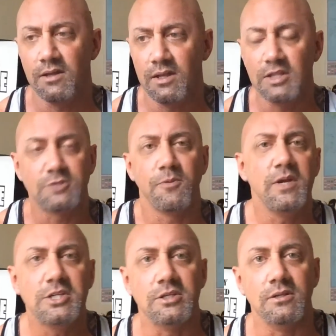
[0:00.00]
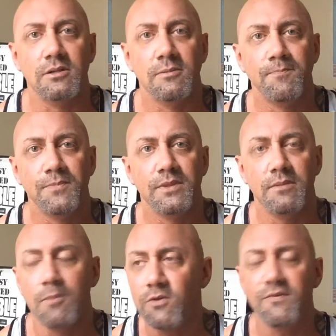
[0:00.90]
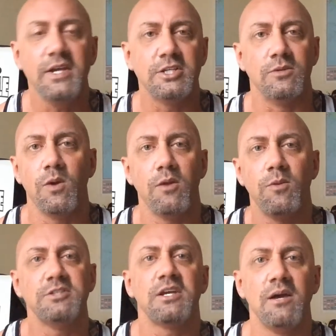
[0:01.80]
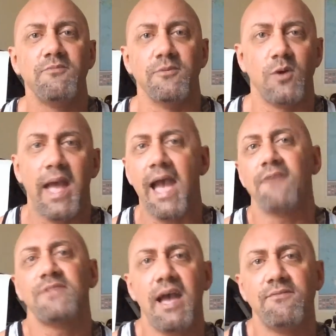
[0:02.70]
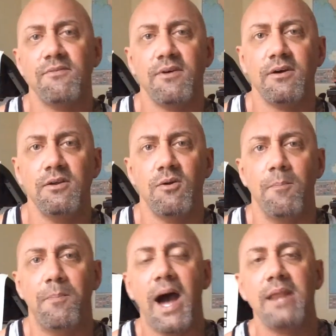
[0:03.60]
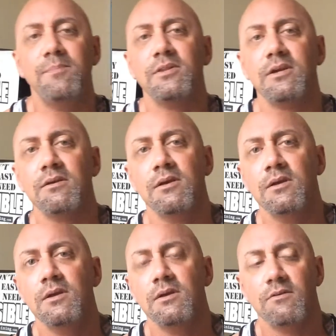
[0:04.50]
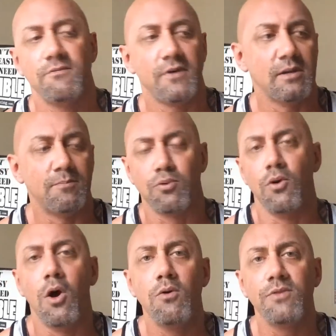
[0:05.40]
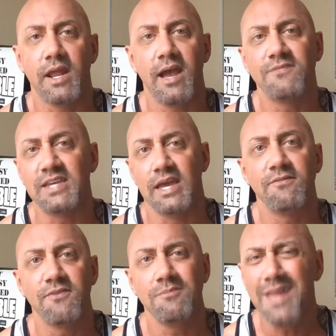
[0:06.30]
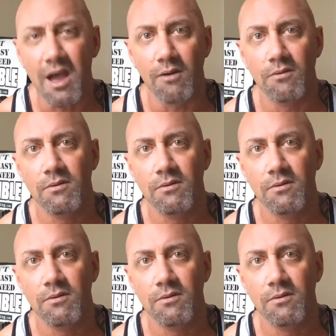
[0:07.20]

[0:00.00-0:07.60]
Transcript: Inspiration, motivation, where does that come from? Do I have to have a, you know, a bodybuilding fucking pro that I have to get it from? No.